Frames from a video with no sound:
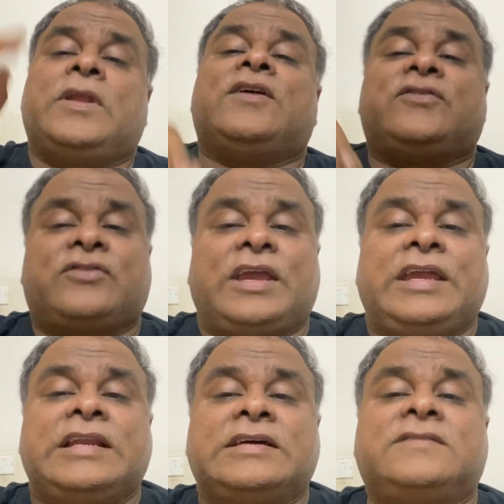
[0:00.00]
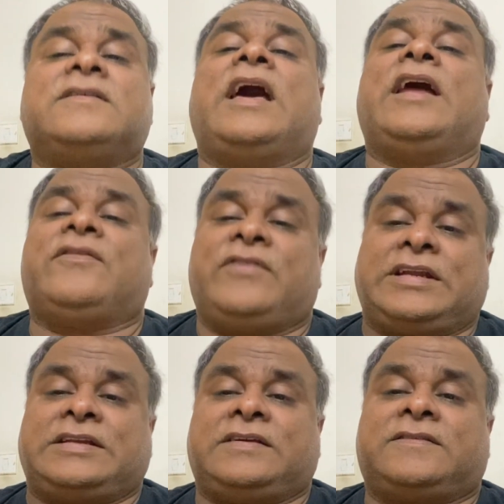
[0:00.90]
scalars and
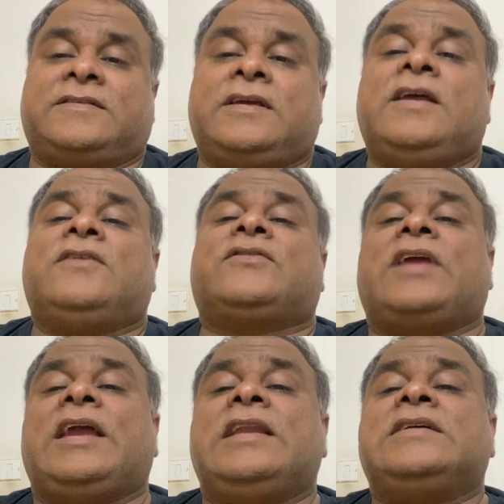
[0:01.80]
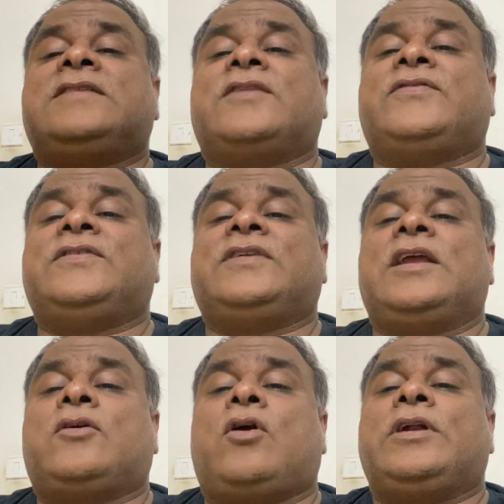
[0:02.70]
vectors. Scalars are physical
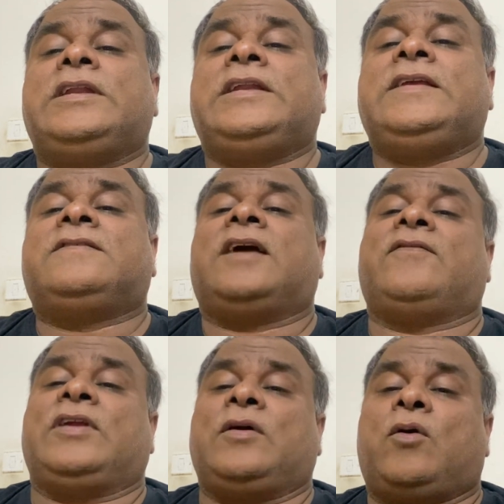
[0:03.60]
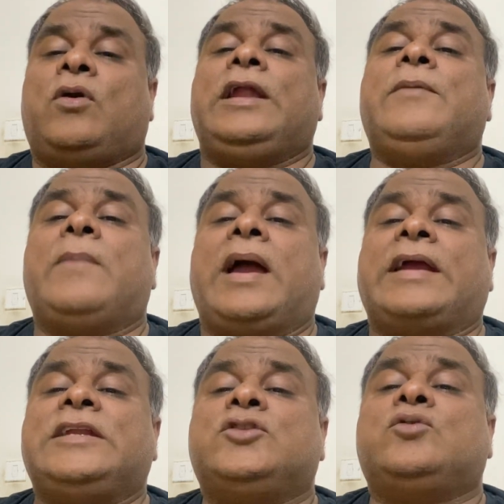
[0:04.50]
quantities having only
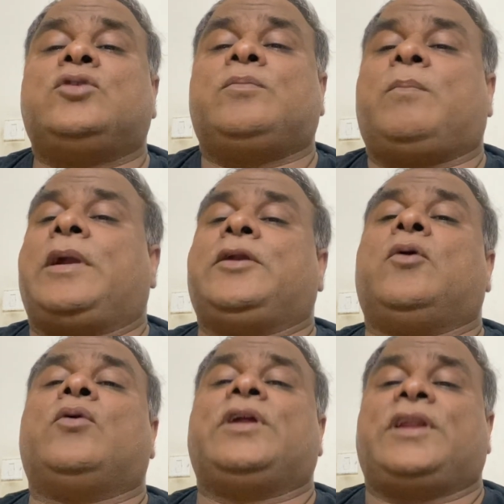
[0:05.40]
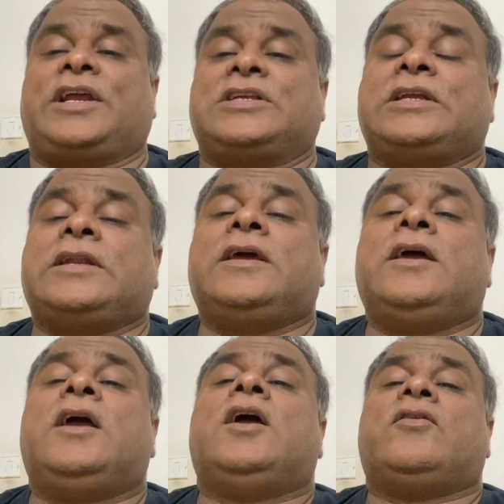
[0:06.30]
magnitude but no direction.
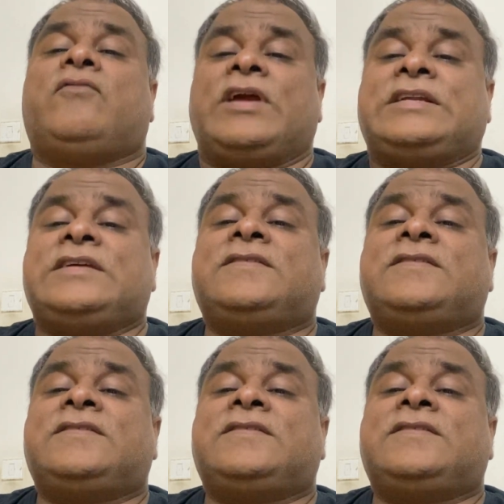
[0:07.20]
Vectors